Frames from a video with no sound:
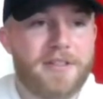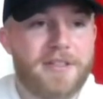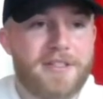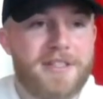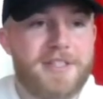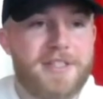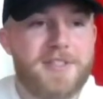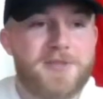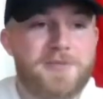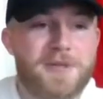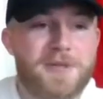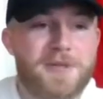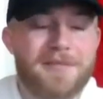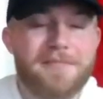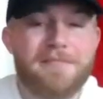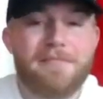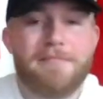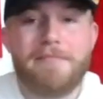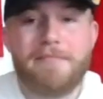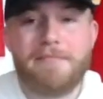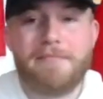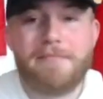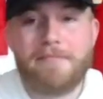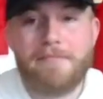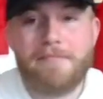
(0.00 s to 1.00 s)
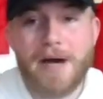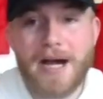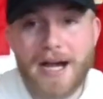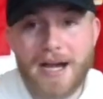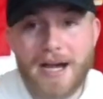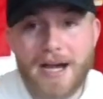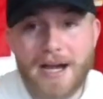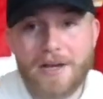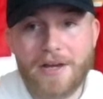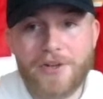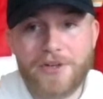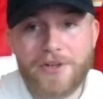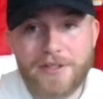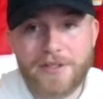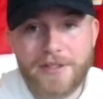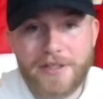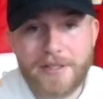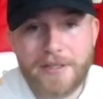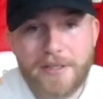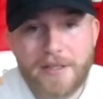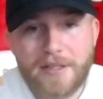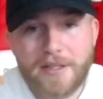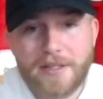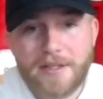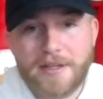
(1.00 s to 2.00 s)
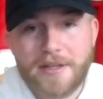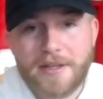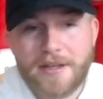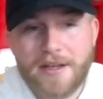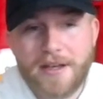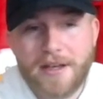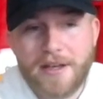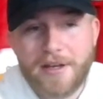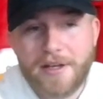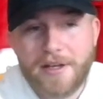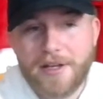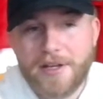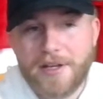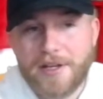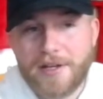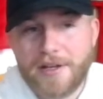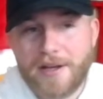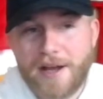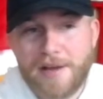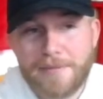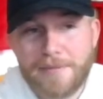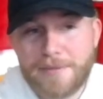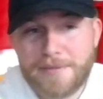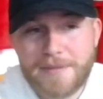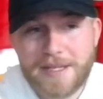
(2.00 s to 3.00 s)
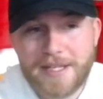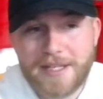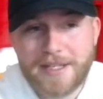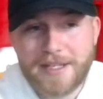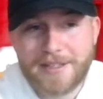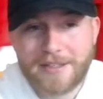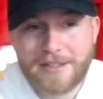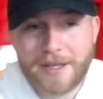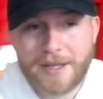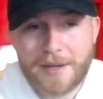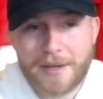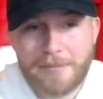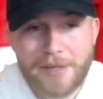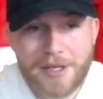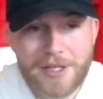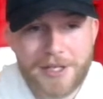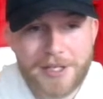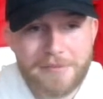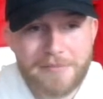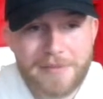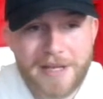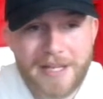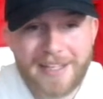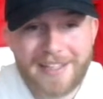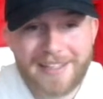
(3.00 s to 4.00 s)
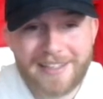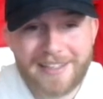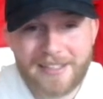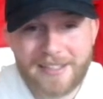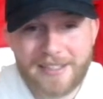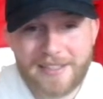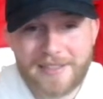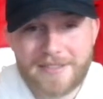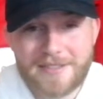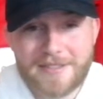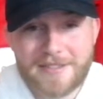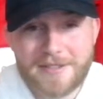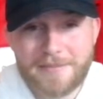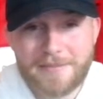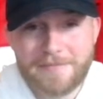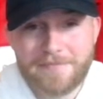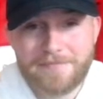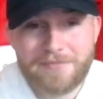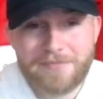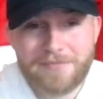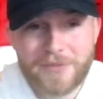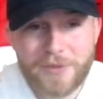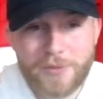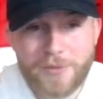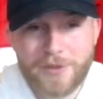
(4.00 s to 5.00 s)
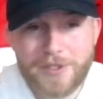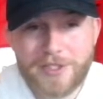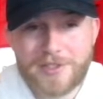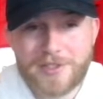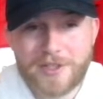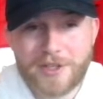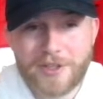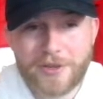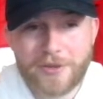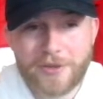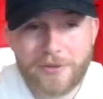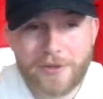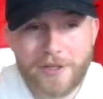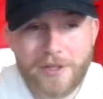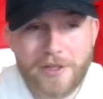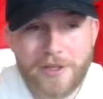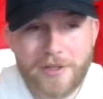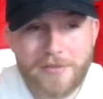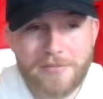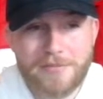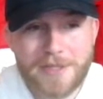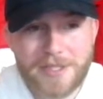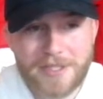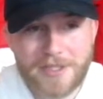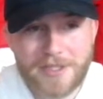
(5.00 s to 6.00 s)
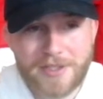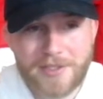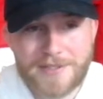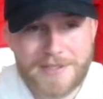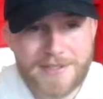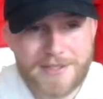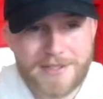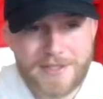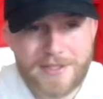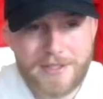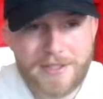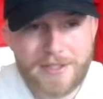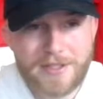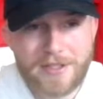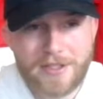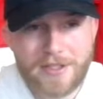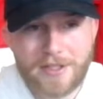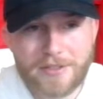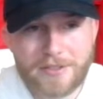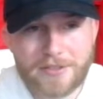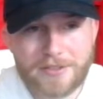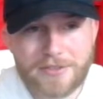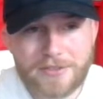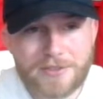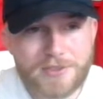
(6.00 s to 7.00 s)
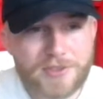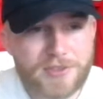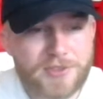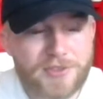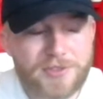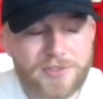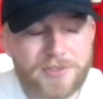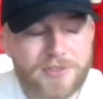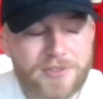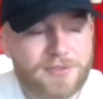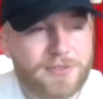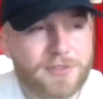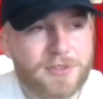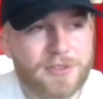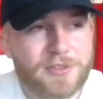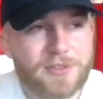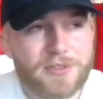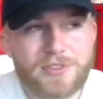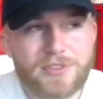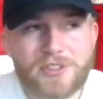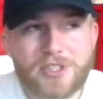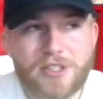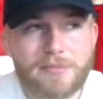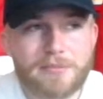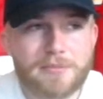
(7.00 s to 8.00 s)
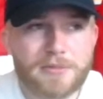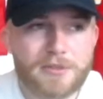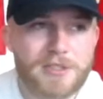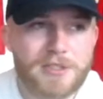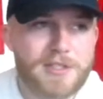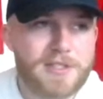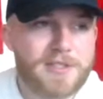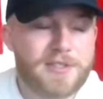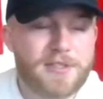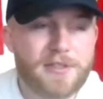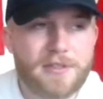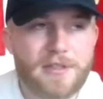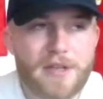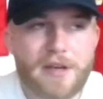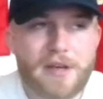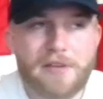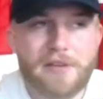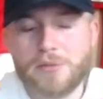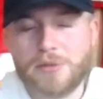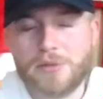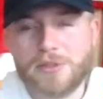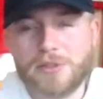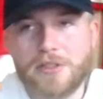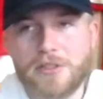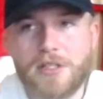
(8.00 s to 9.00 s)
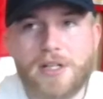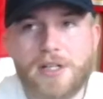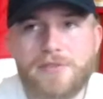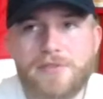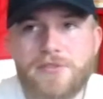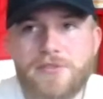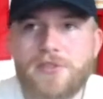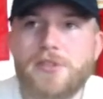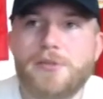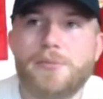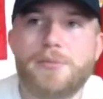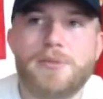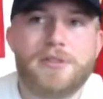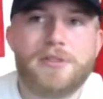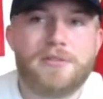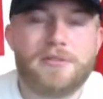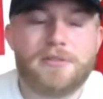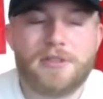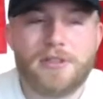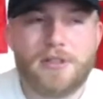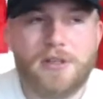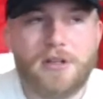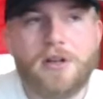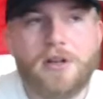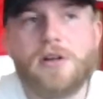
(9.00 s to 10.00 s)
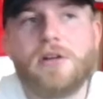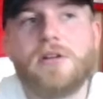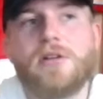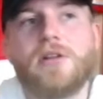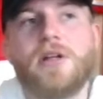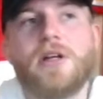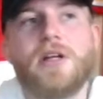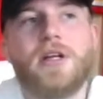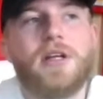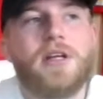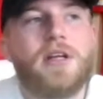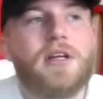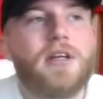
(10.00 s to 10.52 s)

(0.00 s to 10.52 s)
Like he's been bad. I've been making a lot of money betting against him when he's on the road because the Cardinals, for some reason, everyone loves them and they're all,